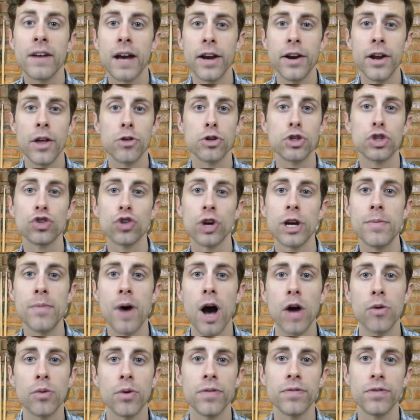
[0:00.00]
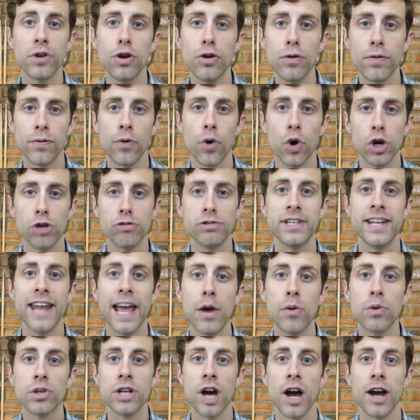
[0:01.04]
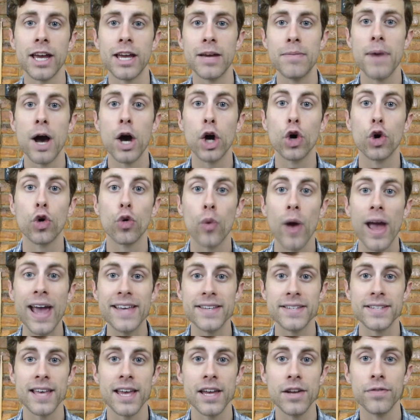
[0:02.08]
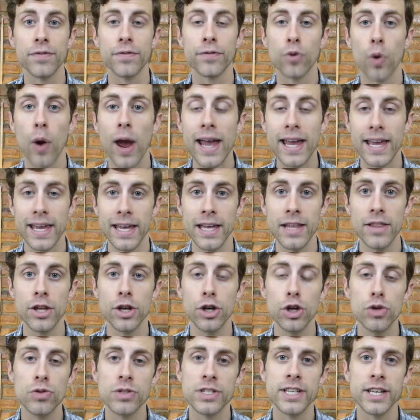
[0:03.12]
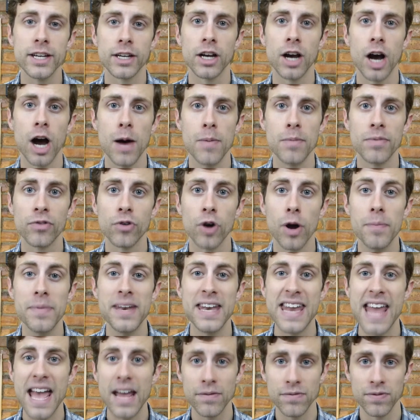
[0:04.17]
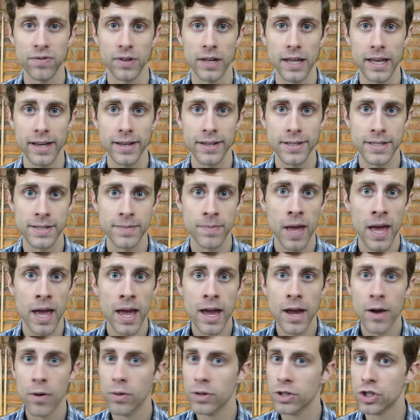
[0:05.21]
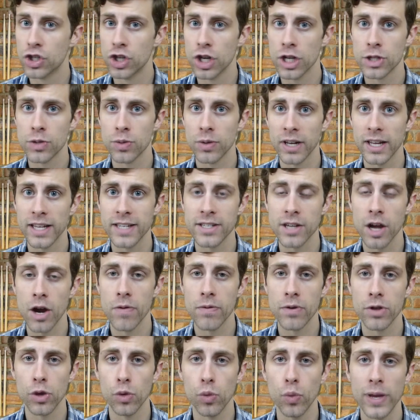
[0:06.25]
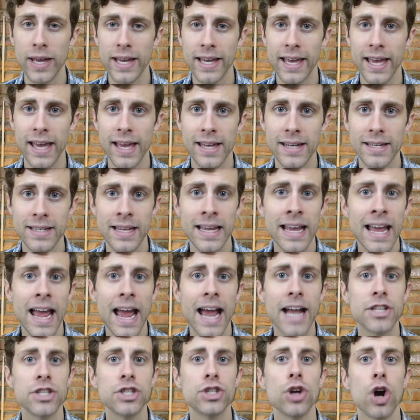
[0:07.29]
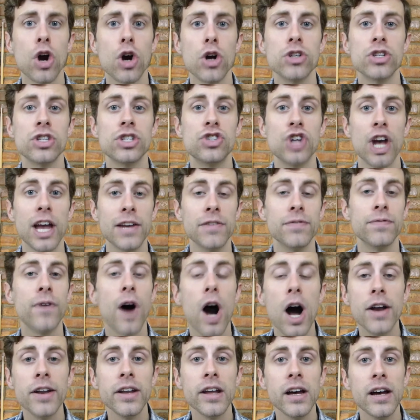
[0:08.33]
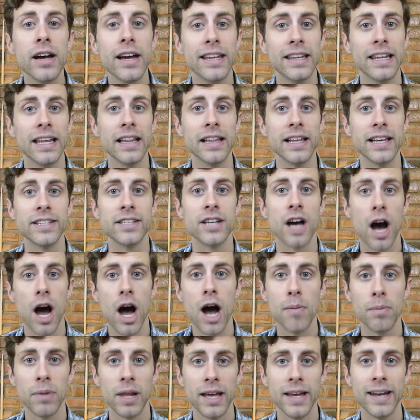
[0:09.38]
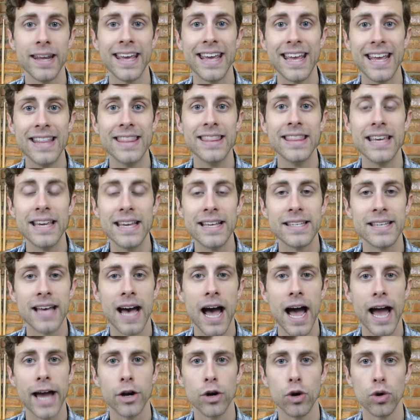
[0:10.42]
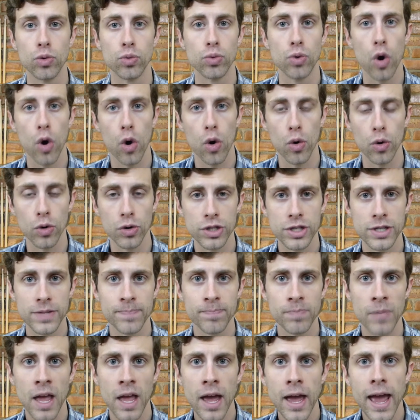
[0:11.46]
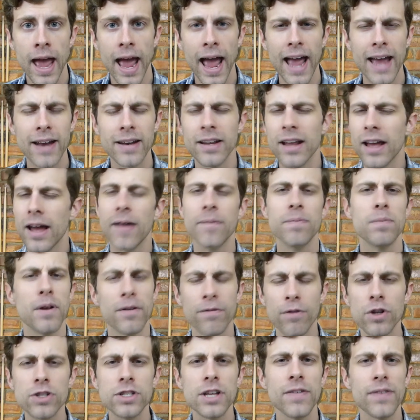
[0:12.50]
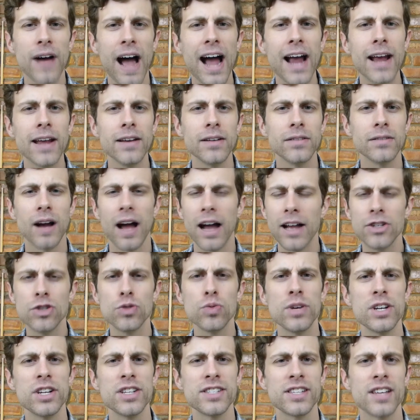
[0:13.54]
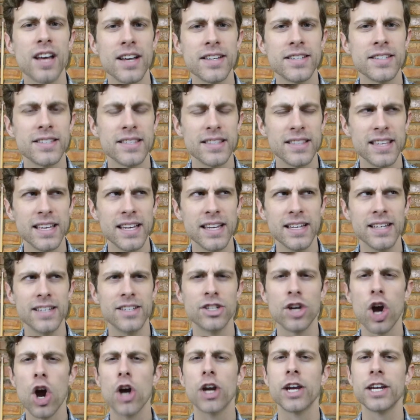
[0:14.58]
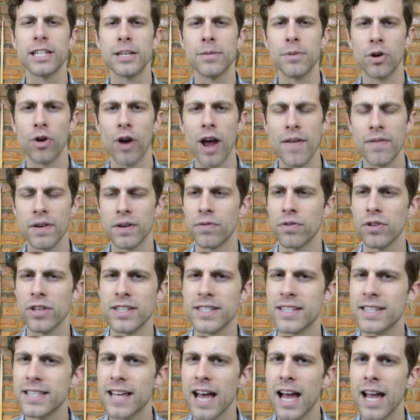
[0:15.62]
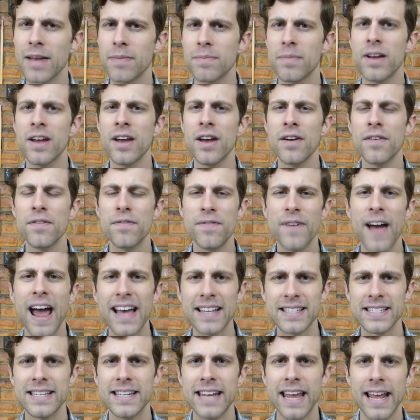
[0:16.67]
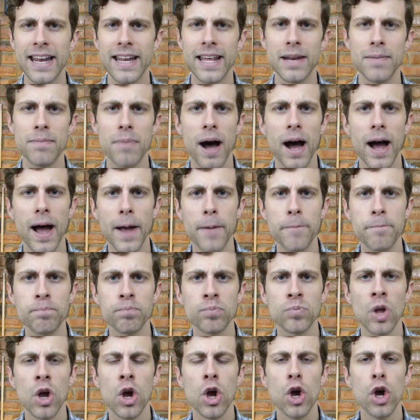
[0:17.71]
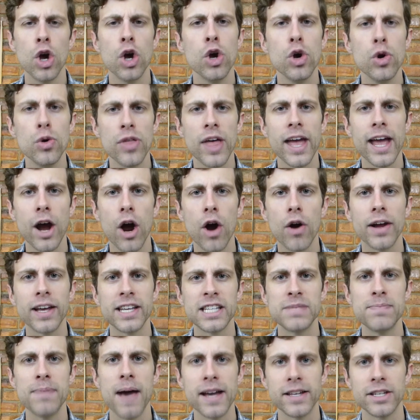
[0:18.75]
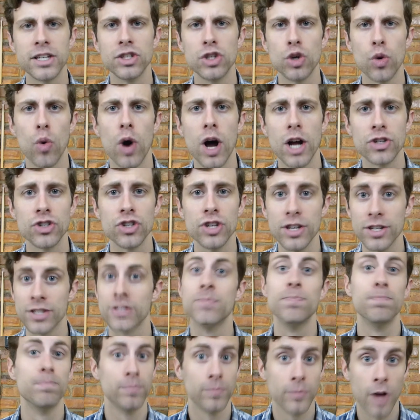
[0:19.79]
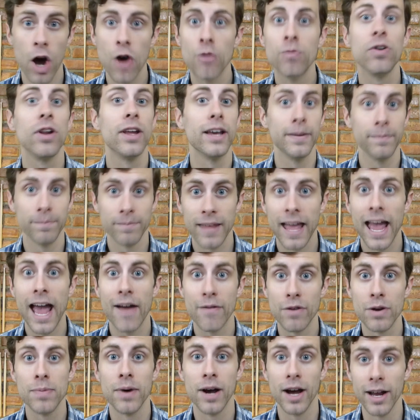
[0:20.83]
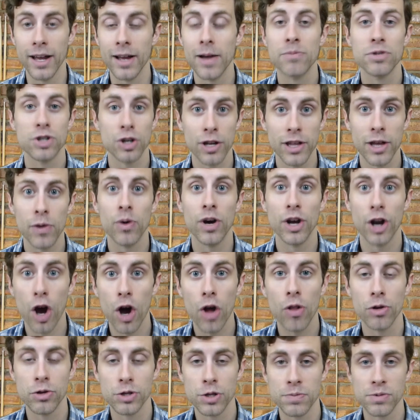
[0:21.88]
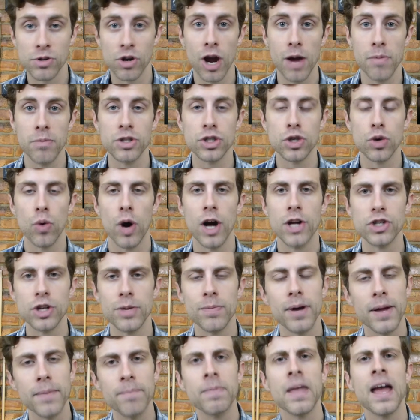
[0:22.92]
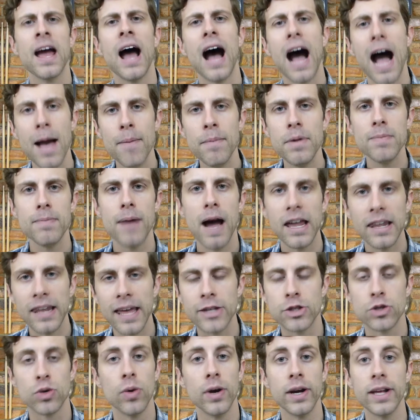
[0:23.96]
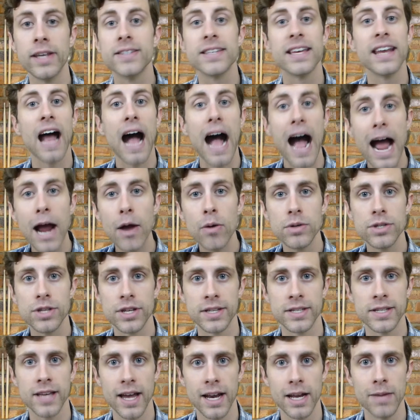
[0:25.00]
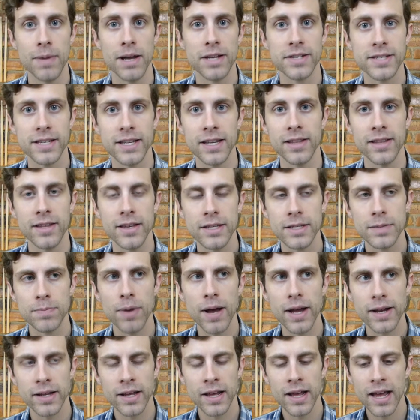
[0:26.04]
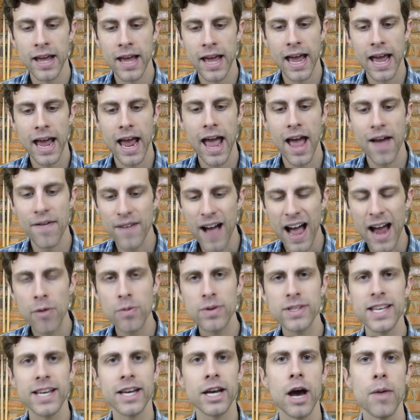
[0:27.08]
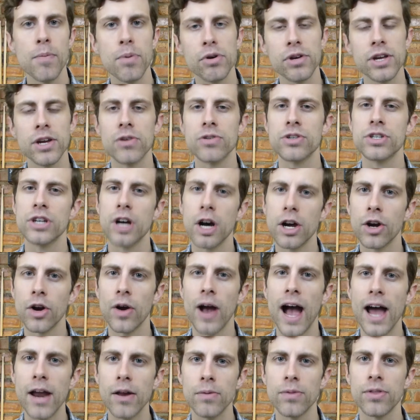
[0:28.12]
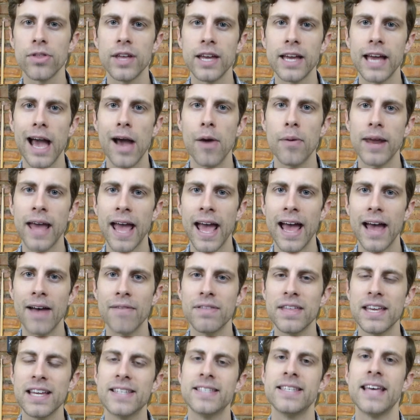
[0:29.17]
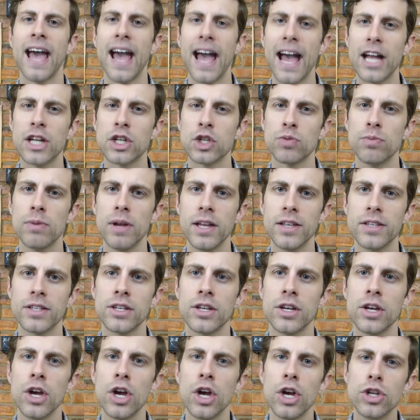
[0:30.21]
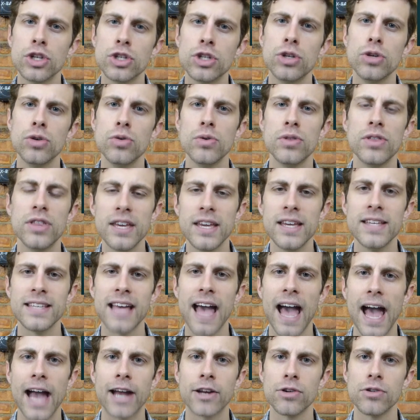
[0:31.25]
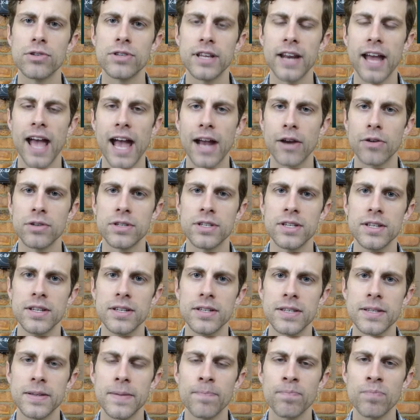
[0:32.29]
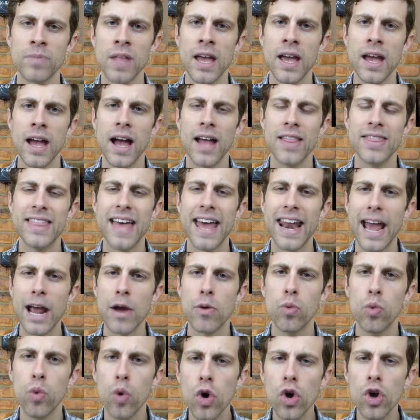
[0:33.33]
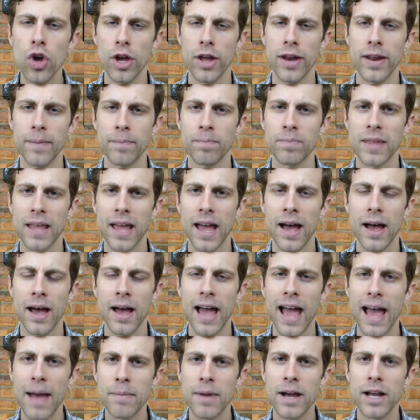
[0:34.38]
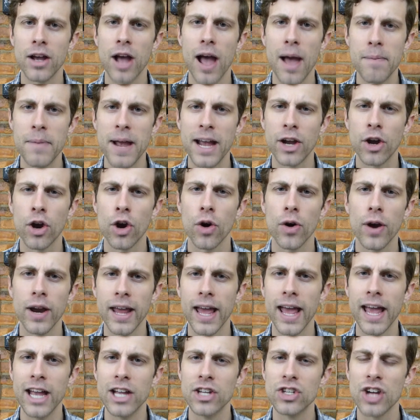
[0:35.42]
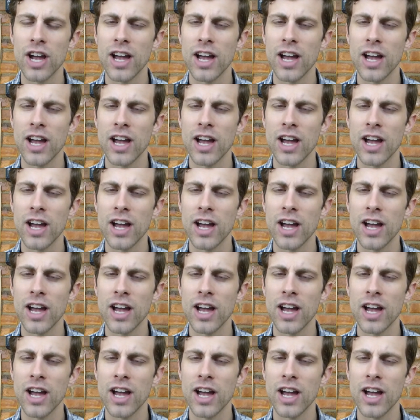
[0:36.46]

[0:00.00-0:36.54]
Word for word: Got another Stream On review for you. Today we're talking about Grace and Frankie, the new sitcom from Netflix. It was just released over the weekend. It stars Jane Fonda and Lily Tomlin in the title roles. And first off, I just want to discuss the target demographic for this because I am fascinated by who they are expecting to watch this. Hopefully everybody. I'm sure they want all their subscribers to watch it, but I'm in my late 20s and I was excited about seeing this, but if I was a couple years younger, I don't think I would have the attachment to these actors and actresses that I would at my current age.